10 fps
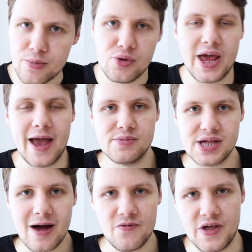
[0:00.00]
boot camps
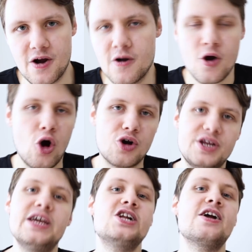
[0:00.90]
out there are
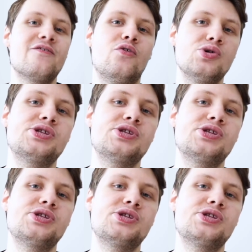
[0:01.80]
teaching full